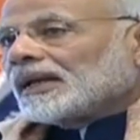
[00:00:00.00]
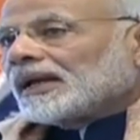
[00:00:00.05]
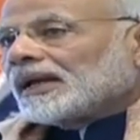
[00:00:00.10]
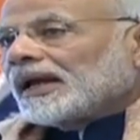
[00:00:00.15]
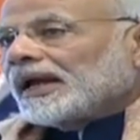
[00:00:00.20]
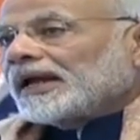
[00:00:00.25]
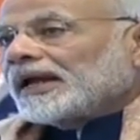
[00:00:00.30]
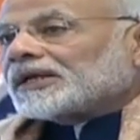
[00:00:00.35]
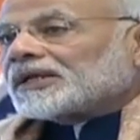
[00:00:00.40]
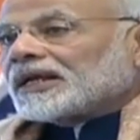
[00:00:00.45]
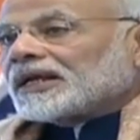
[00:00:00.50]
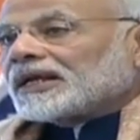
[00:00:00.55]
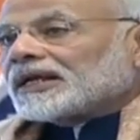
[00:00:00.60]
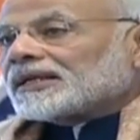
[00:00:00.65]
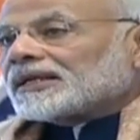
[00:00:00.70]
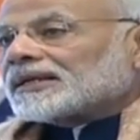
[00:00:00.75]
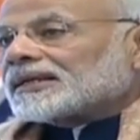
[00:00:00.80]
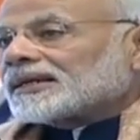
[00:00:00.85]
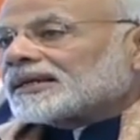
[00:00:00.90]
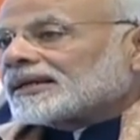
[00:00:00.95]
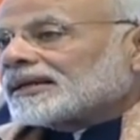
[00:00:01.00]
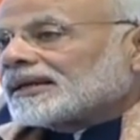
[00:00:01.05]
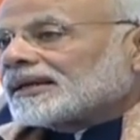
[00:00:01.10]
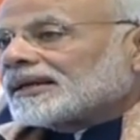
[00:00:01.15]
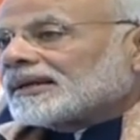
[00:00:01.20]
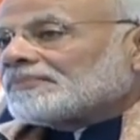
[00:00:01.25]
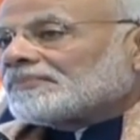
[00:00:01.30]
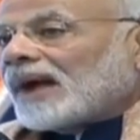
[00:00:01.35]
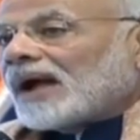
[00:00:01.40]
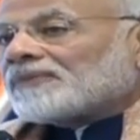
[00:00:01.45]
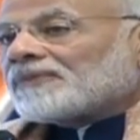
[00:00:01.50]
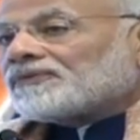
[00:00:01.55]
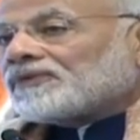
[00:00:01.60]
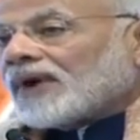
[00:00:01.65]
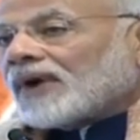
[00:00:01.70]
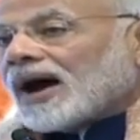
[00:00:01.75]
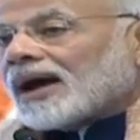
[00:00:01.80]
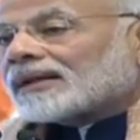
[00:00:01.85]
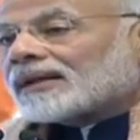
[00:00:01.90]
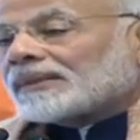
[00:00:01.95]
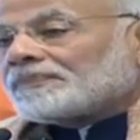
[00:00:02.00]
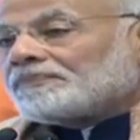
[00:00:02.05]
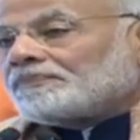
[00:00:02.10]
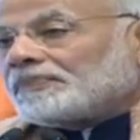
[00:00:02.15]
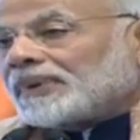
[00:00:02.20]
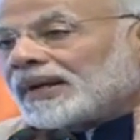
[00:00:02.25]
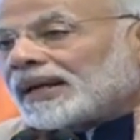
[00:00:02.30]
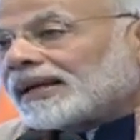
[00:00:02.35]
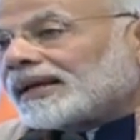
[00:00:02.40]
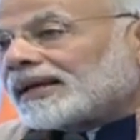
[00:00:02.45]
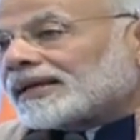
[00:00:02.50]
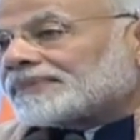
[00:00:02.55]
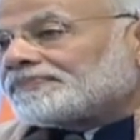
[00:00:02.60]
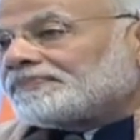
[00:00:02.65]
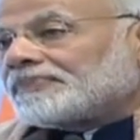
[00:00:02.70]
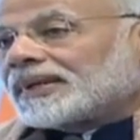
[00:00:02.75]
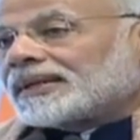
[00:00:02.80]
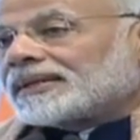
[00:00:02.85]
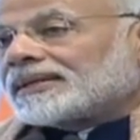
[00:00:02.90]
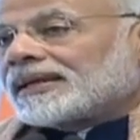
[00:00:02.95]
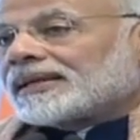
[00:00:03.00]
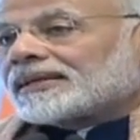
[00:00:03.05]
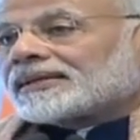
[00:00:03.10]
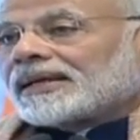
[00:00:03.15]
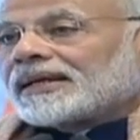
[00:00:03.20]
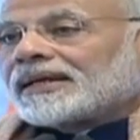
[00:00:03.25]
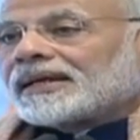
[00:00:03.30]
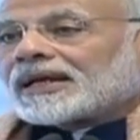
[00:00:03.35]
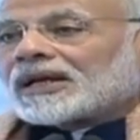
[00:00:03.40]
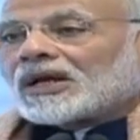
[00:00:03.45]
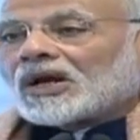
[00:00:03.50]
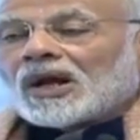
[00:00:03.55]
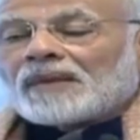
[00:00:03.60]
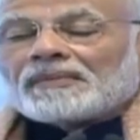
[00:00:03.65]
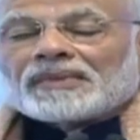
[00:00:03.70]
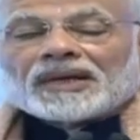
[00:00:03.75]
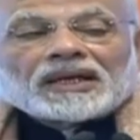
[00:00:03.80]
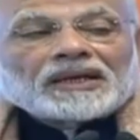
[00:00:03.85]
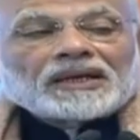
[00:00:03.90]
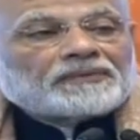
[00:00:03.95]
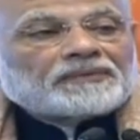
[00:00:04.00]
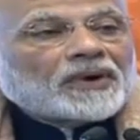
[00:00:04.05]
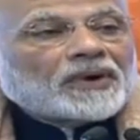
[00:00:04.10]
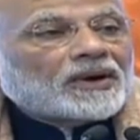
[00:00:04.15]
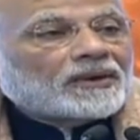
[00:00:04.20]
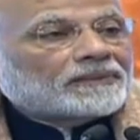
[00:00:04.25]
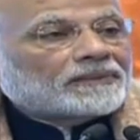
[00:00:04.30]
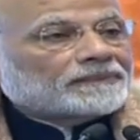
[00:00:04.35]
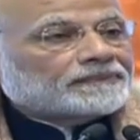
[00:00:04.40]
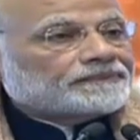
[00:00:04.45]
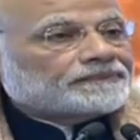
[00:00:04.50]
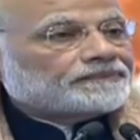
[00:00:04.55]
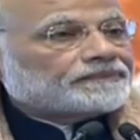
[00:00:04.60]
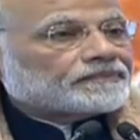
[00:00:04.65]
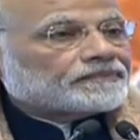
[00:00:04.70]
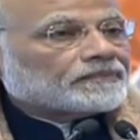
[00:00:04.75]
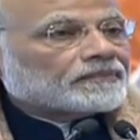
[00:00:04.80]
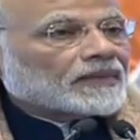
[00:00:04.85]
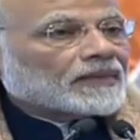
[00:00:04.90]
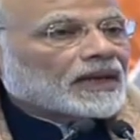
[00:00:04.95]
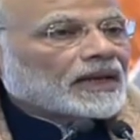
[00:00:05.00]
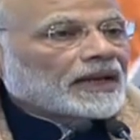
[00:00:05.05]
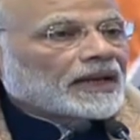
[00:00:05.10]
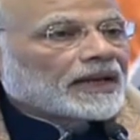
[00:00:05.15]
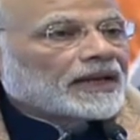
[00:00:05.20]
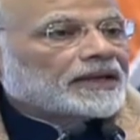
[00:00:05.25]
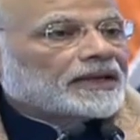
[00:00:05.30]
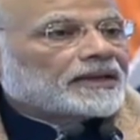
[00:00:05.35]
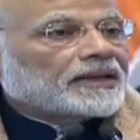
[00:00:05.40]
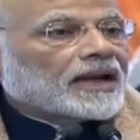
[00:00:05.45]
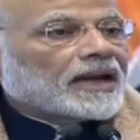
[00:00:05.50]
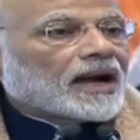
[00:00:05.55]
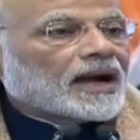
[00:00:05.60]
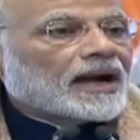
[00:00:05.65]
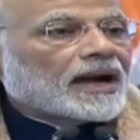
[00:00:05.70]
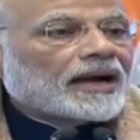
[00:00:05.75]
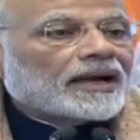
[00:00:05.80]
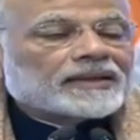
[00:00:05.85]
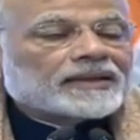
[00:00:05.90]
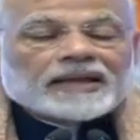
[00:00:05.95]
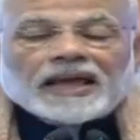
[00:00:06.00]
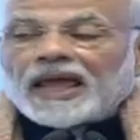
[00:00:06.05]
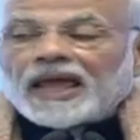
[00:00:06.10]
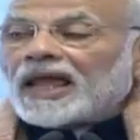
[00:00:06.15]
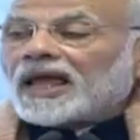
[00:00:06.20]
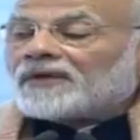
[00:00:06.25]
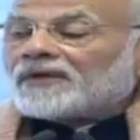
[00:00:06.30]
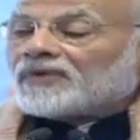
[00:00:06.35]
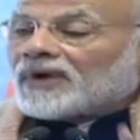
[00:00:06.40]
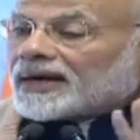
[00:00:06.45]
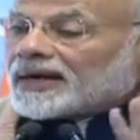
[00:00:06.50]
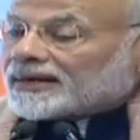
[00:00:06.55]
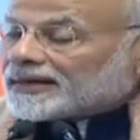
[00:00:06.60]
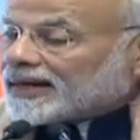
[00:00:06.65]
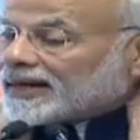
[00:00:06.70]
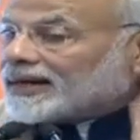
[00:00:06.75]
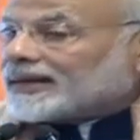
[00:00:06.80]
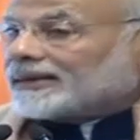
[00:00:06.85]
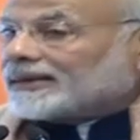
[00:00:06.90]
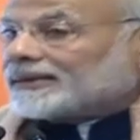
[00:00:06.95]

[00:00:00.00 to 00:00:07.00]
It is by far the biggest business and economic reform India has ever done.